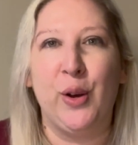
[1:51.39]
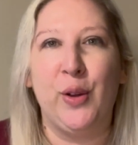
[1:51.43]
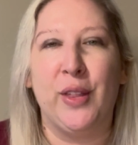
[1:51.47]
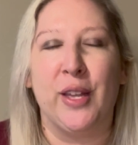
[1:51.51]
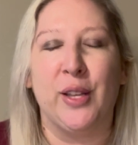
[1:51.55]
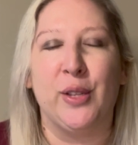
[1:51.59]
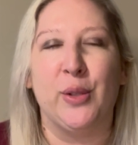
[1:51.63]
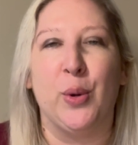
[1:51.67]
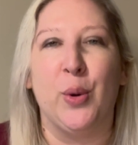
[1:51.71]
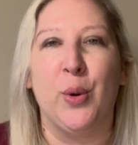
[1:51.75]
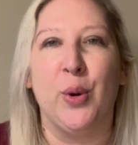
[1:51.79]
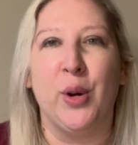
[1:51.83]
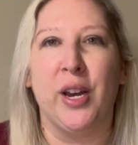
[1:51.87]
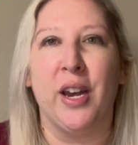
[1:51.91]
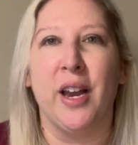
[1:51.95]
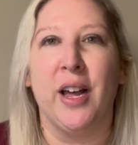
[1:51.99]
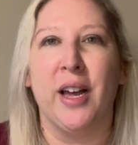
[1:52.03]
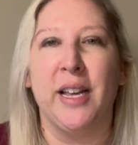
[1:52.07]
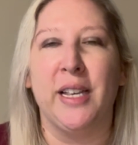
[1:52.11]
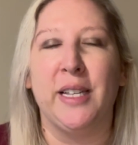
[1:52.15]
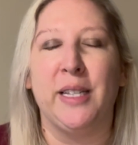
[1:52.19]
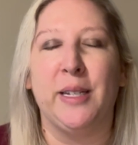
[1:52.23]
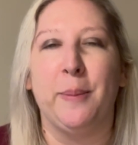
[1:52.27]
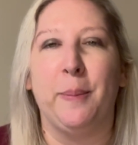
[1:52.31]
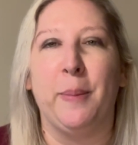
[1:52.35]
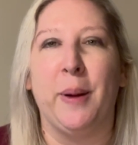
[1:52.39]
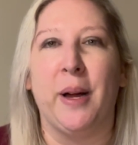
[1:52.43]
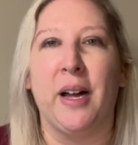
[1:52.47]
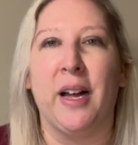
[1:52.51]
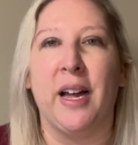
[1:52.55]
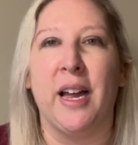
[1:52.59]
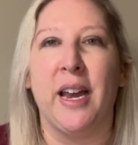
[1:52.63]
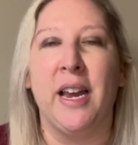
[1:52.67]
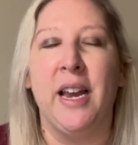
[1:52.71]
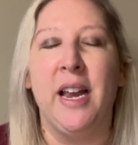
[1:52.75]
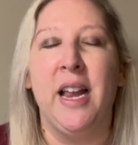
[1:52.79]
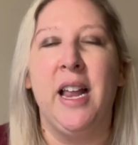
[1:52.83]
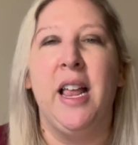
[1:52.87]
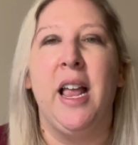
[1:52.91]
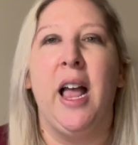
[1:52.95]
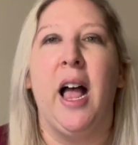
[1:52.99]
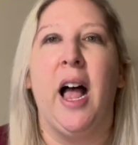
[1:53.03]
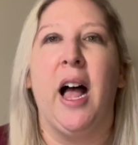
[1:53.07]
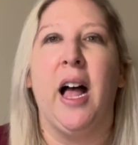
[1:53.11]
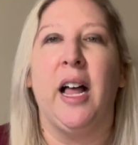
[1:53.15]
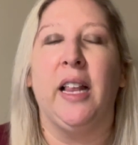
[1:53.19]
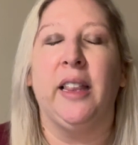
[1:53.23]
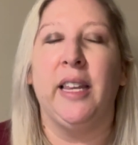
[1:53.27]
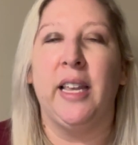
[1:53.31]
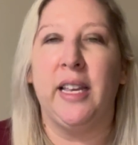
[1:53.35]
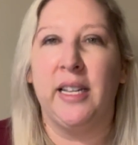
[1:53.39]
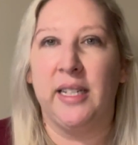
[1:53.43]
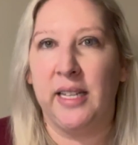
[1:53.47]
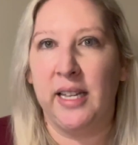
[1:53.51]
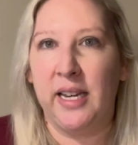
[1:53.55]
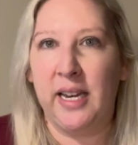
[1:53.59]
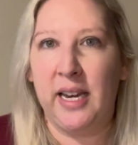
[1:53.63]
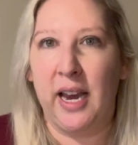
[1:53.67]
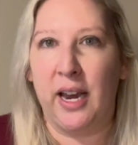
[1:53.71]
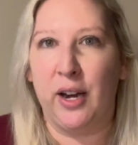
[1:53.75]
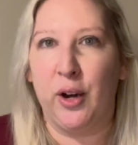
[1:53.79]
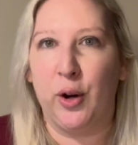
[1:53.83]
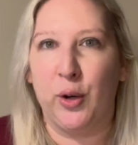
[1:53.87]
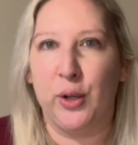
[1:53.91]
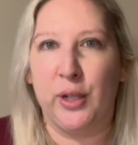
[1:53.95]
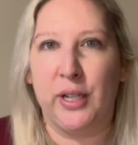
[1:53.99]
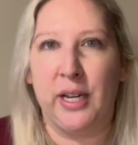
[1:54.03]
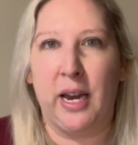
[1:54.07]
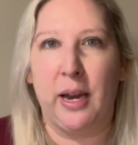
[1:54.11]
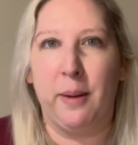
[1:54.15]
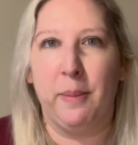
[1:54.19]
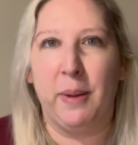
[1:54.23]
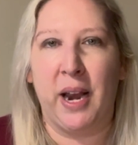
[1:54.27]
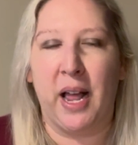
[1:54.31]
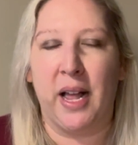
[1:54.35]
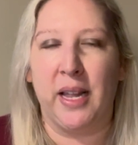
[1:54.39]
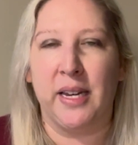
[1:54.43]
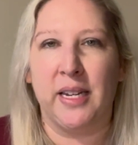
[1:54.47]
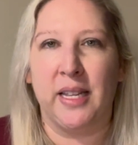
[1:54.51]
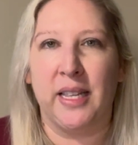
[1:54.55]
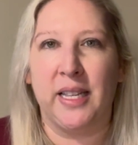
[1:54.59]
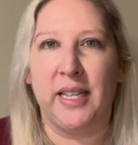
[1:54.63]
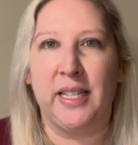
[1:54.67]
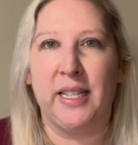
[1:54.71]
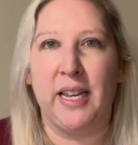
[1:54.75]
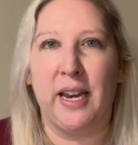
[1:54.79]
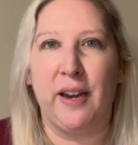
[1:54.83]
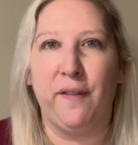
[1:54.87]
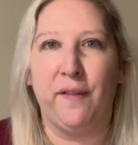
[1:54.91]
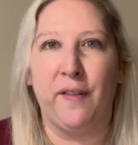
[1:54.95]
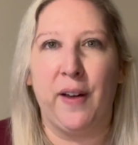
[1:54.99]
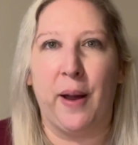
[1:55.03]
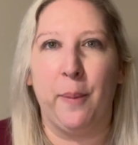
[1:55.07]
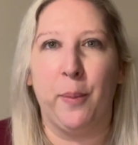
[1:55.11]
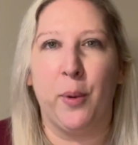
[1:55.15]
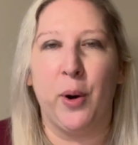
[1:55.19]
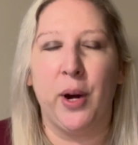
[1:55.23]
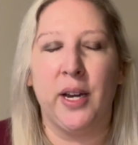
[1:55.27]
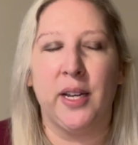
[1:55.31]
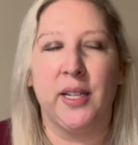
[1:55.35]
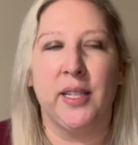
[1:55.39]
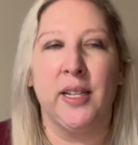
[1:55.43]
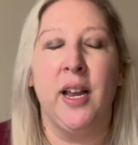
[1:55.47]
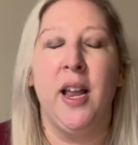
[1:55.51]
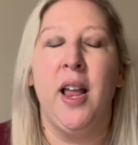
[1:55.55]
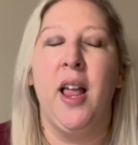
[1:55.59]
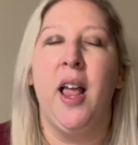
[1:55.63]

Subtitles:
That's organized by Leslie and her team at Under the Sea Fabrics.